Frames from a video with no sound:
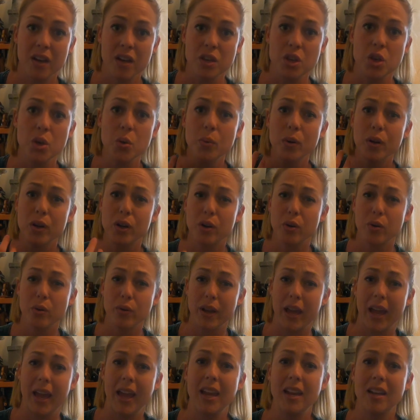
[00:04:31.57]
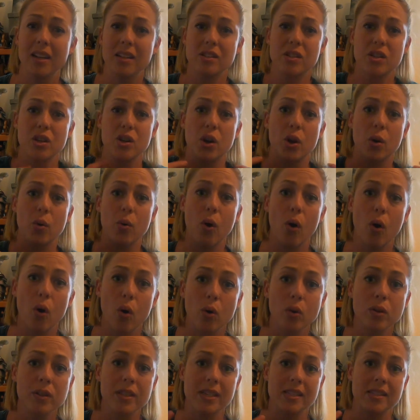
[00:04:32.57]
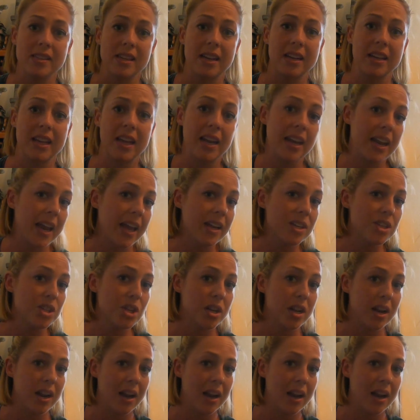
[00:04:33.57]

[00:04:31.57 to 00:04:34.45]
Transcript: You were created to know wholeness and connection,